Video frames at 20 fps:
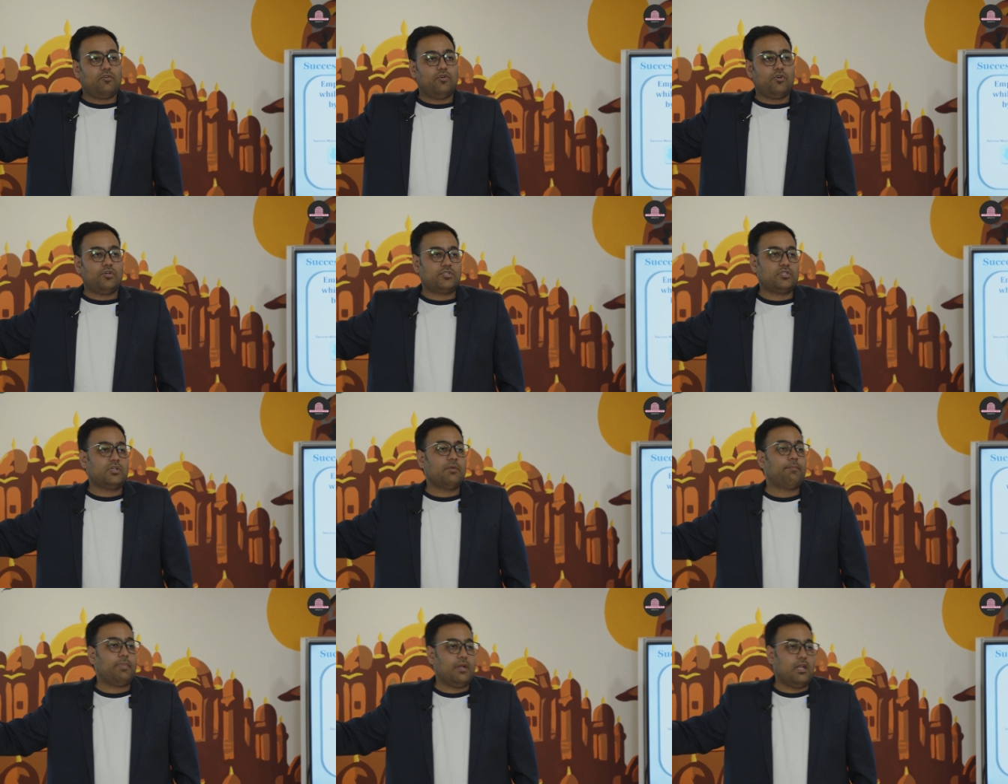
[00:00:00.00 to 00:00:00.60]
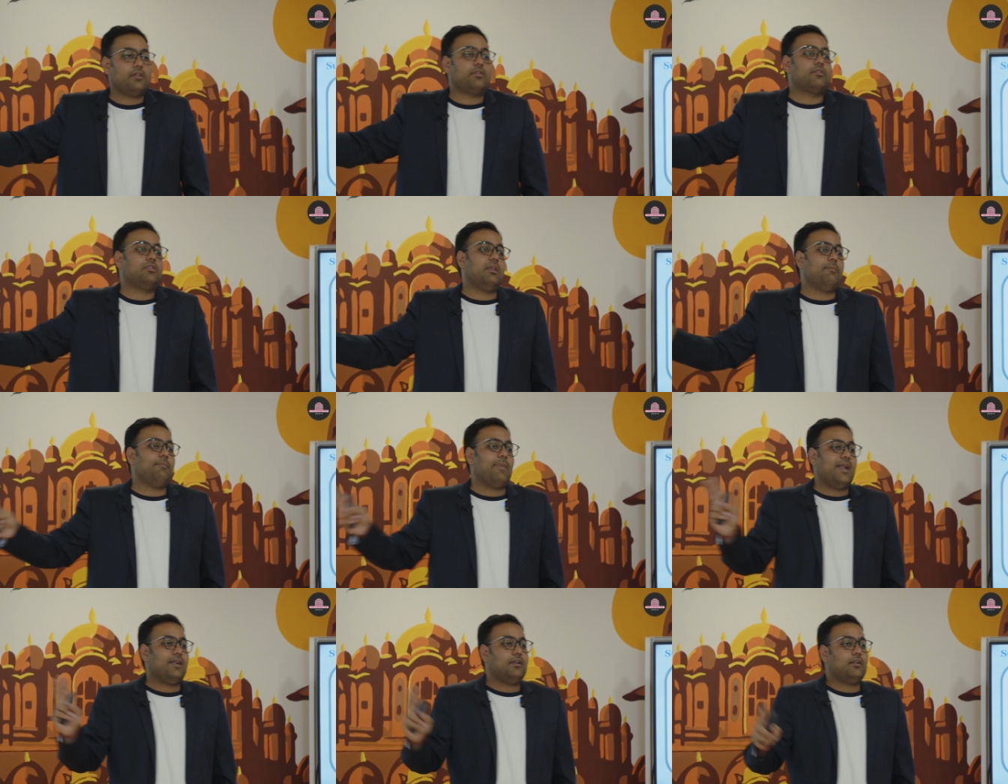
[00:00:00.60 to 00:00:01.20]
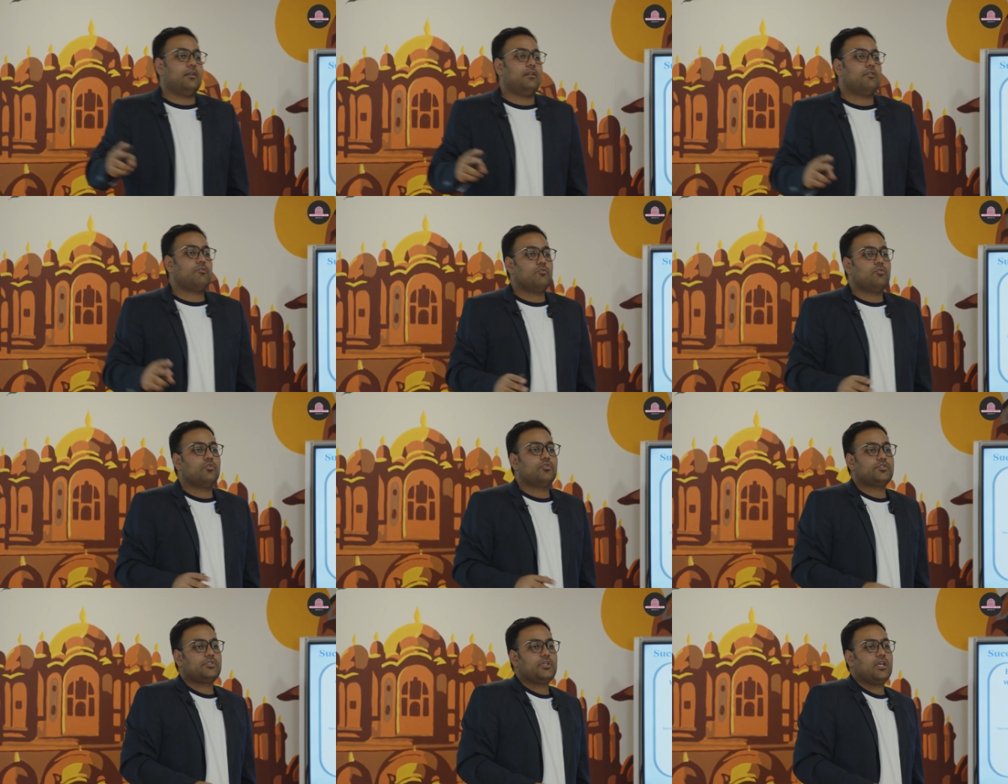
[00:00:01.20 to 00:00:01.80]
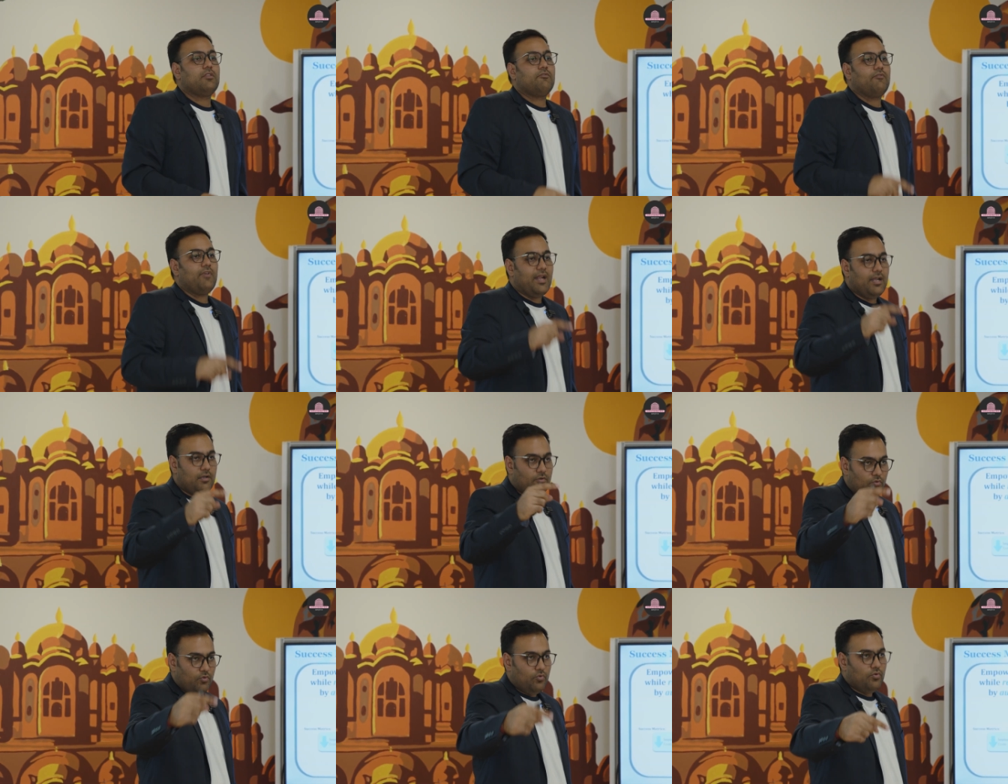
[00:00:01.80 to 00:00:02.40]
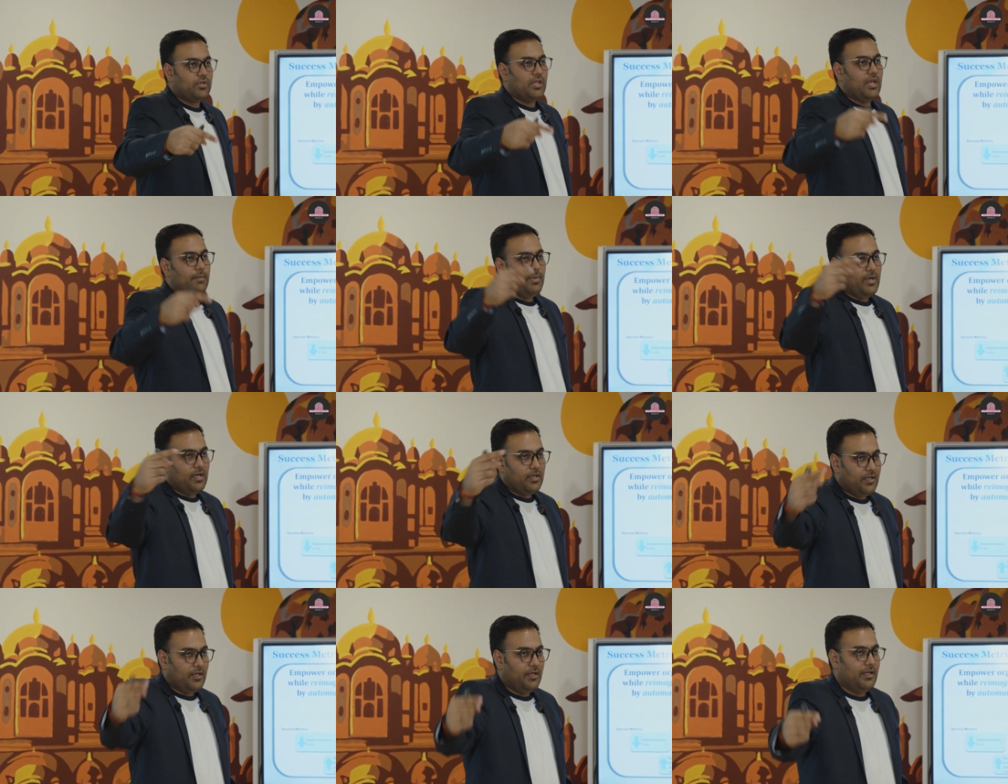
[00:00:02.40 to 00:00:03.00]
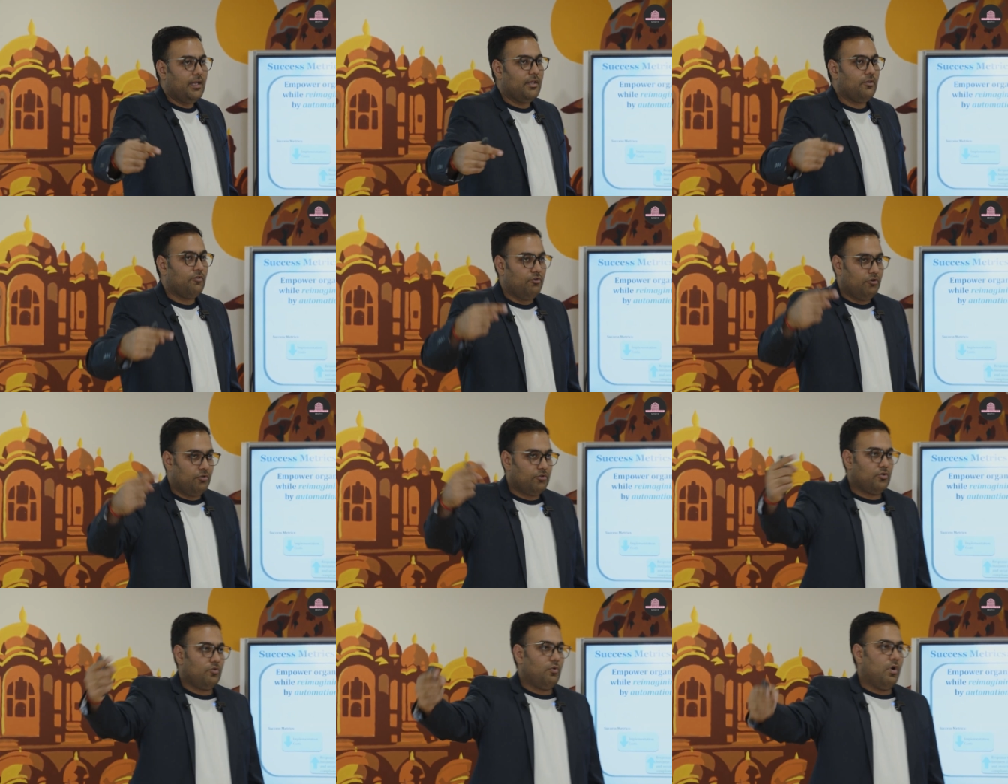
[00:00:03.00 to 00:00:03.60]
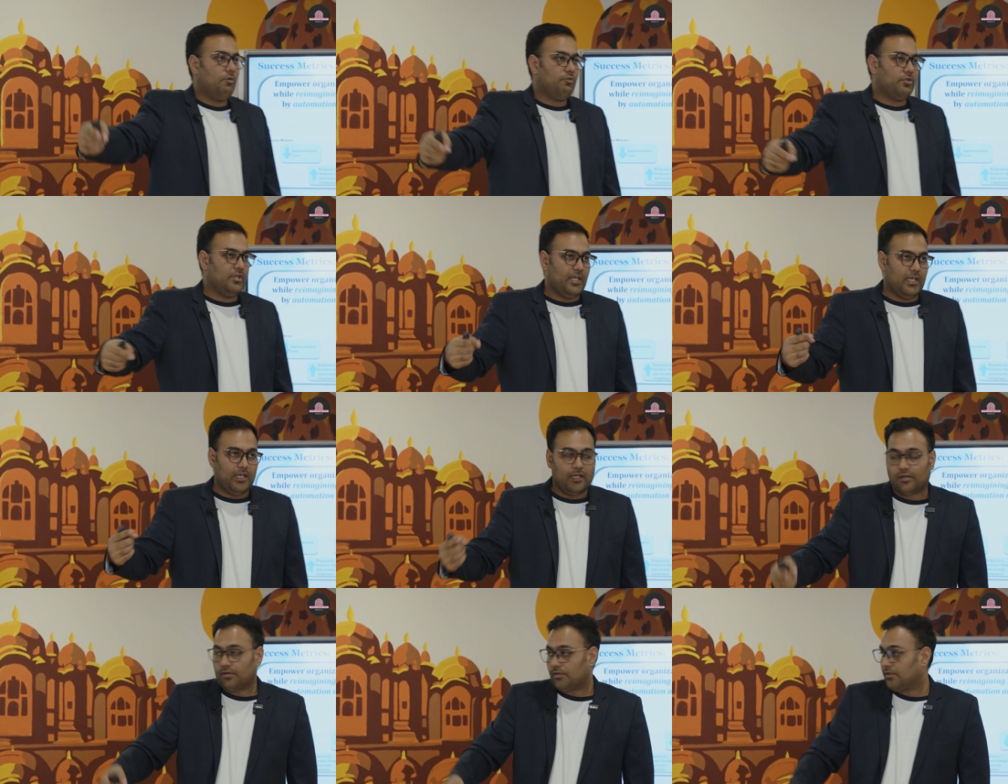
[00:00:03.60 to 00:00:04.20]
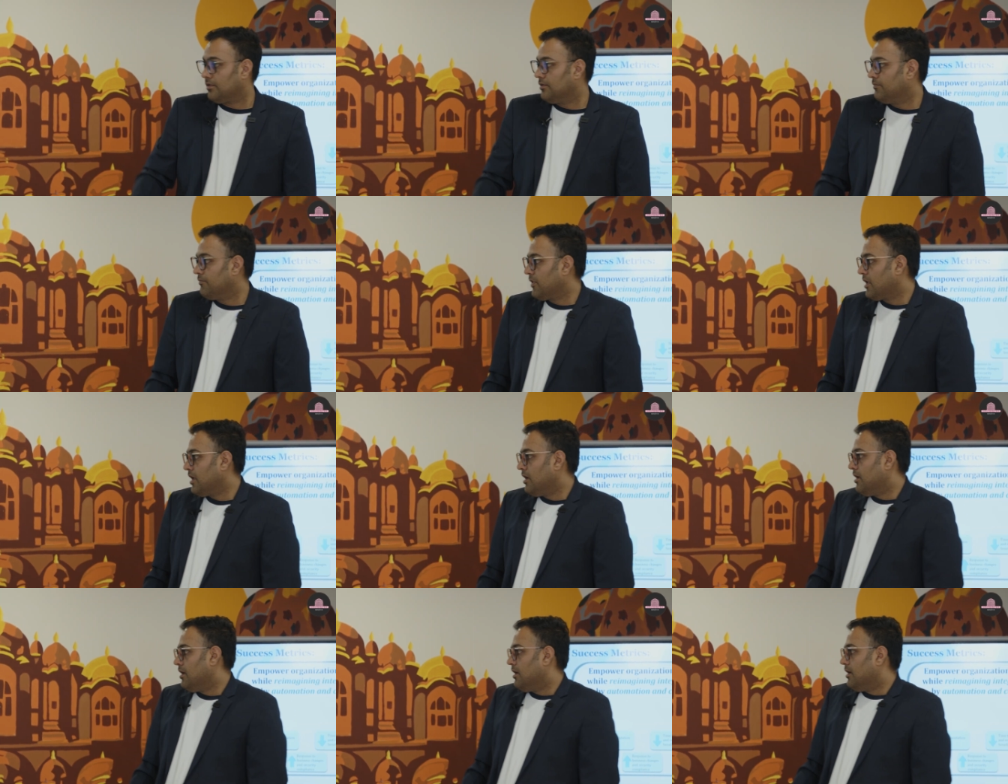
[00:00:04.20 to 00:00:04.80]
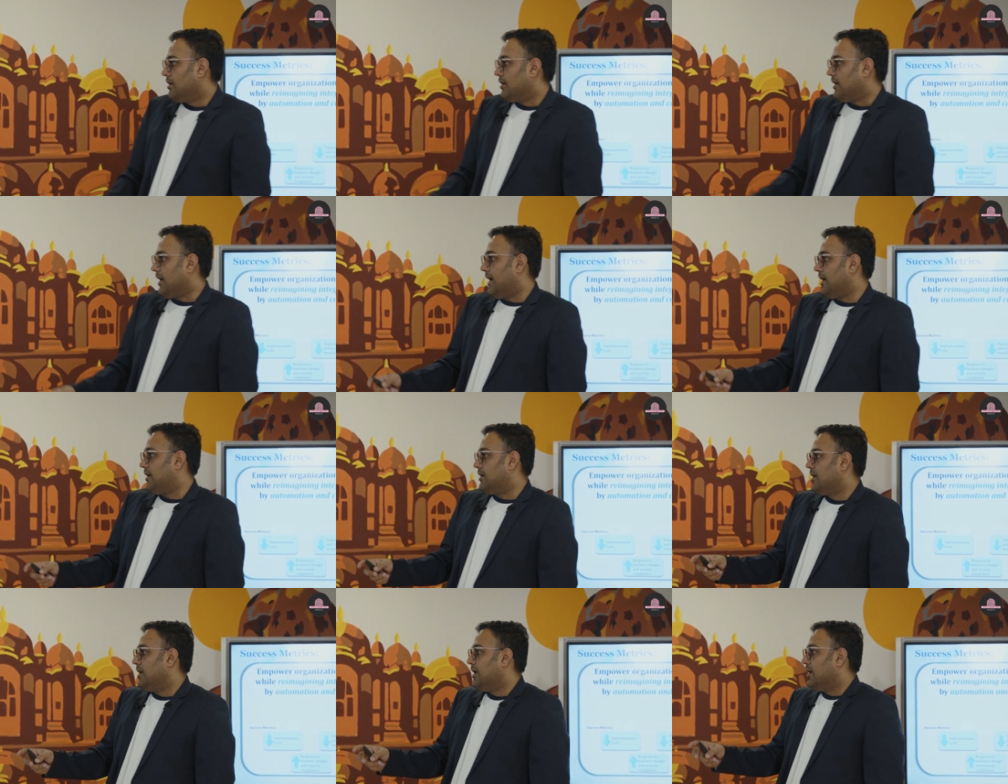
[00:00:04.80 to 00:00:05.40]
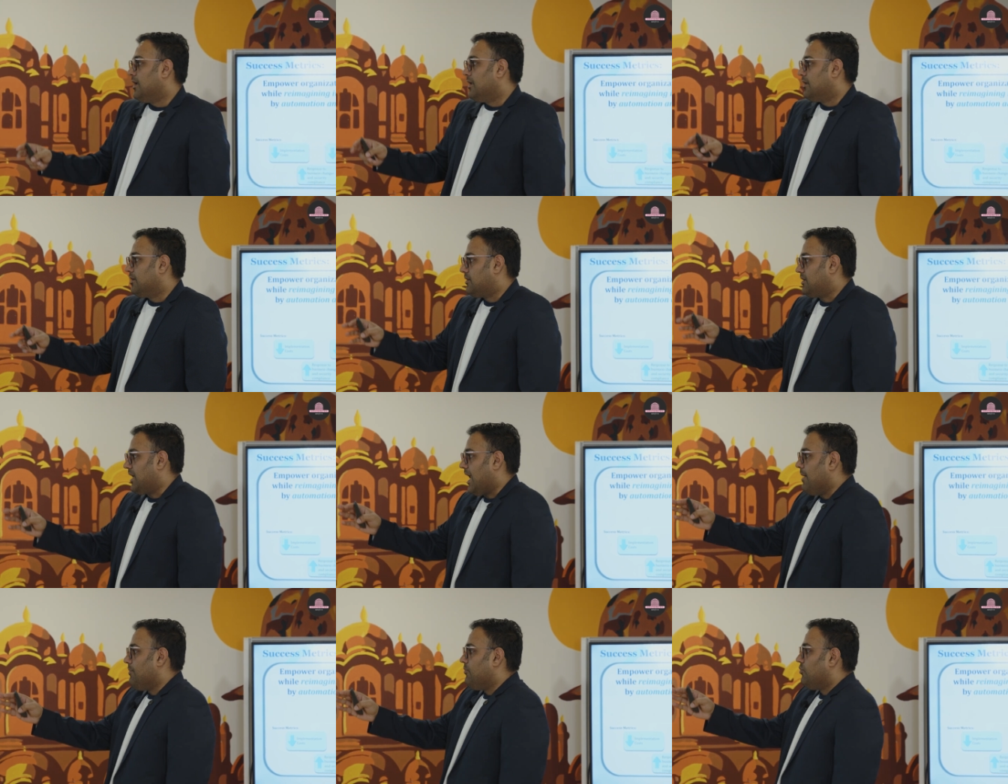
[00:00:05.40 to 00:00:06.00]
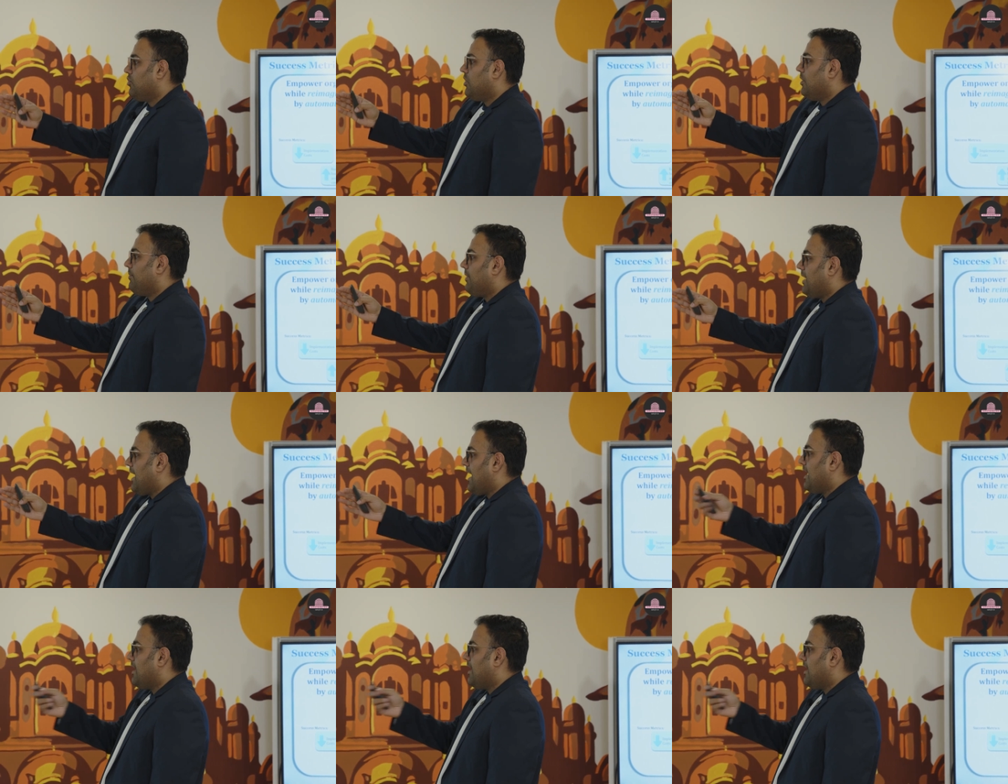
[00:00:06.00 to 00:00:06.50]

cost plus the maintenance cost as well to keep it running, throughout the years, right? Time to apply